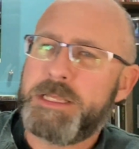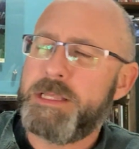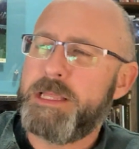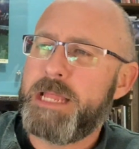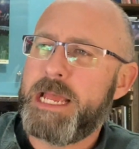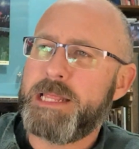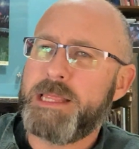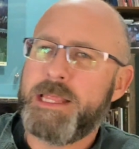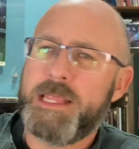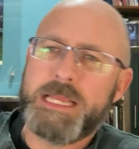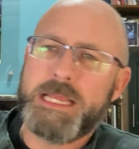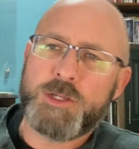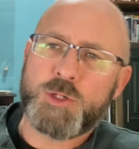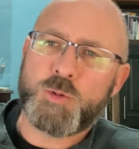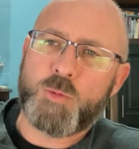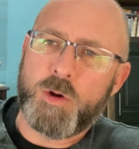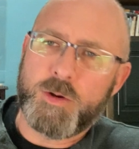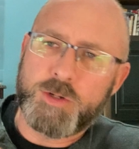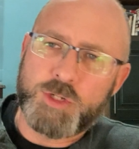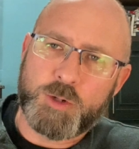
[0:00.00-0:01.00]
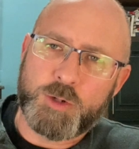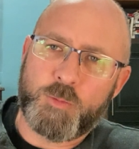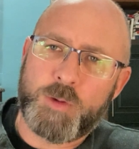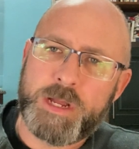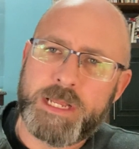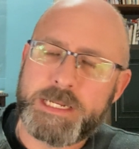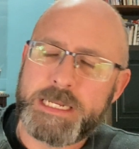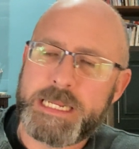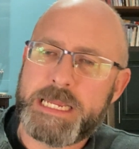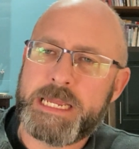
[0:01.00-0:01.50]
that these words are
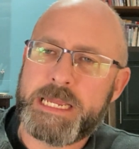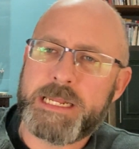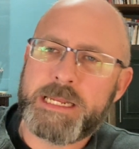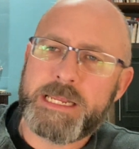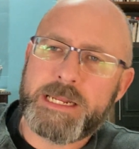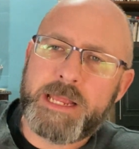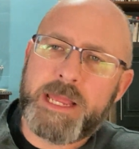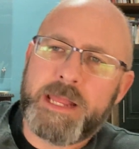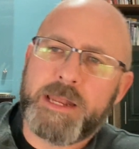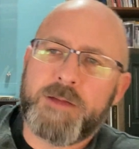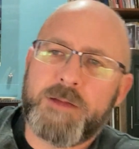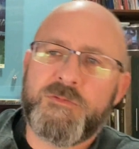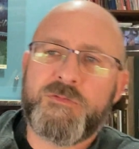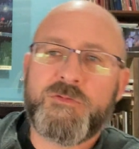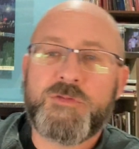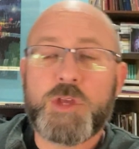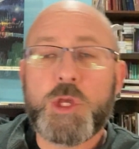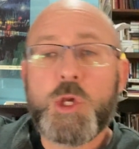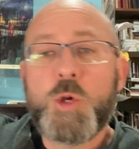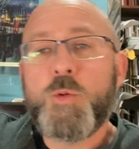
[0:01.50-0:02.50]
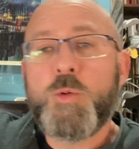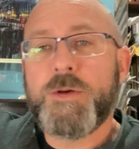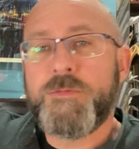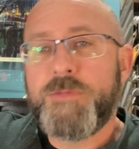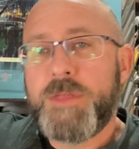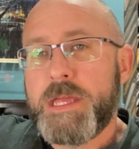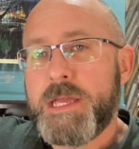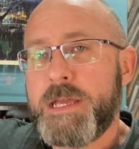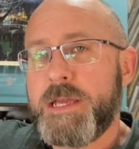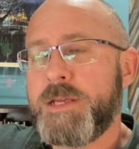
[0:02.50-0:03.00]
written in, and, and a few
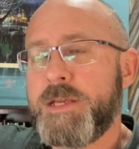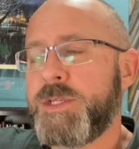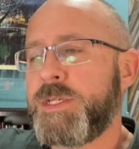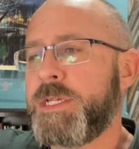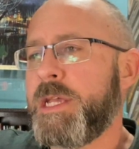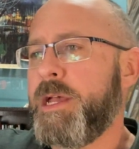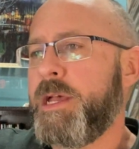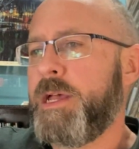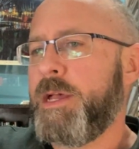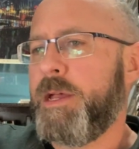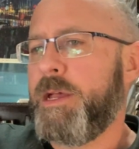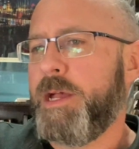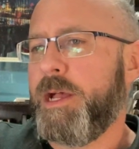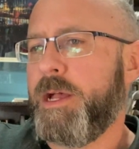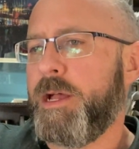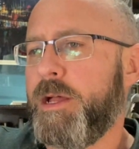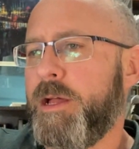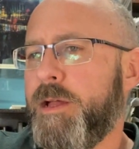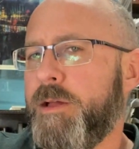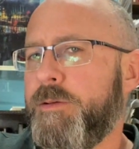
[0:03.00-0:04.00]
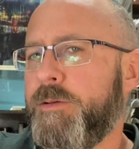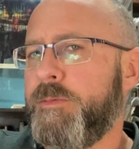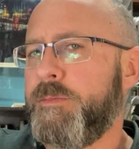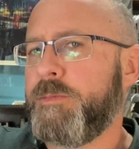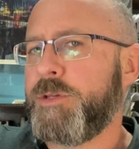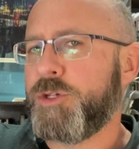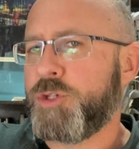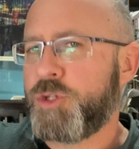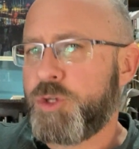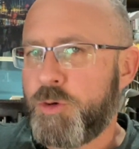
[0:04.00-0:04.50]
of these uh,
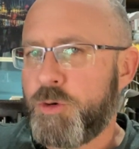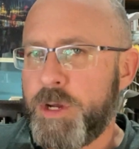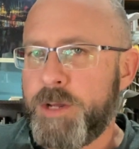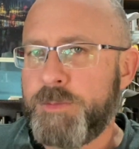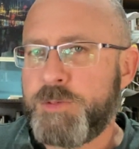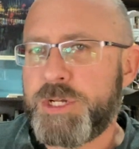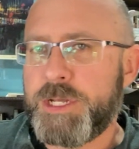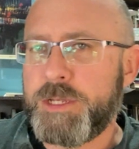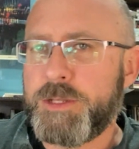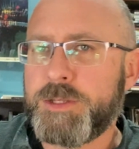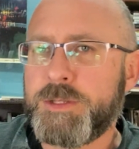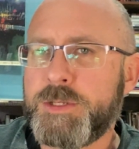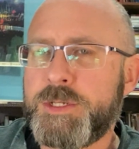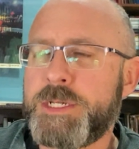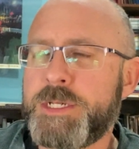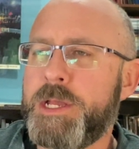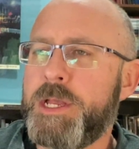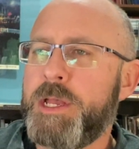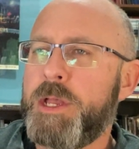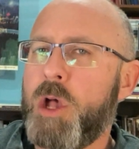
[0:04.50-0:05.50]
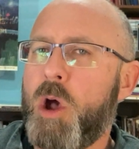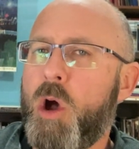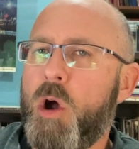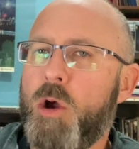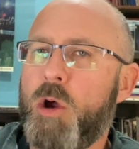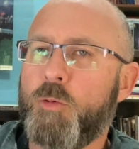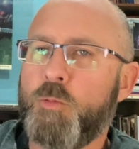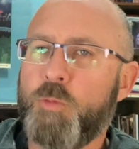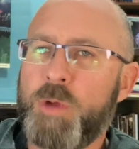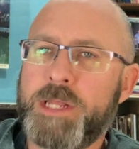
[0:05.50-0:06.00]
descriptions
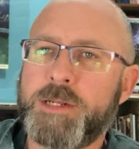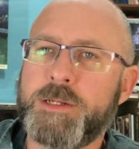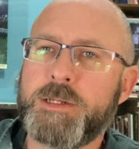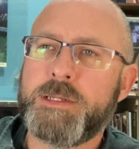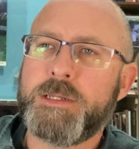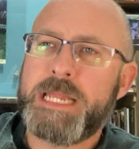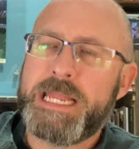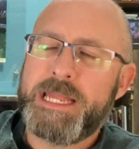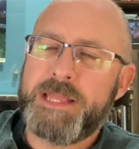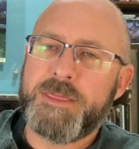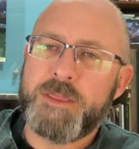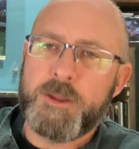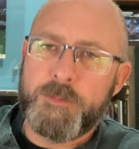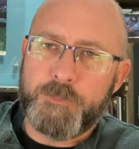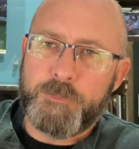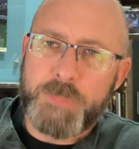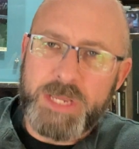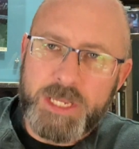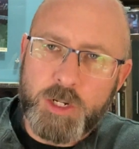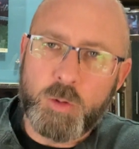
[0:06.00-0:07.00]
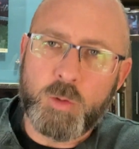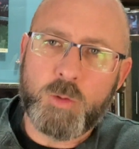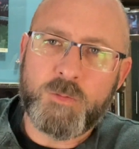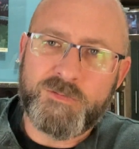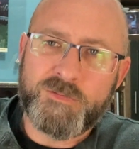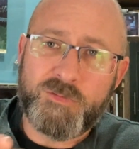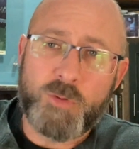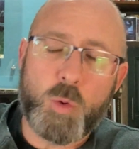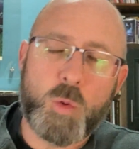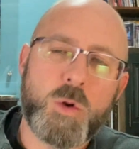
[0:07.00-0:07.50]
are written in the middle
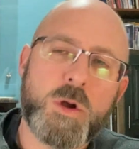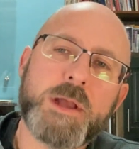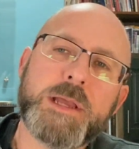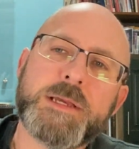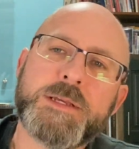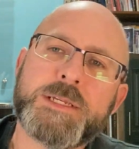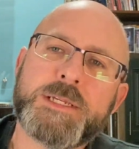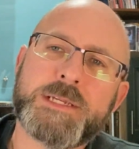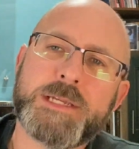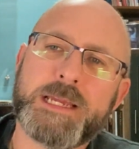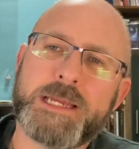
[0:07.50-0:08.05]
voice.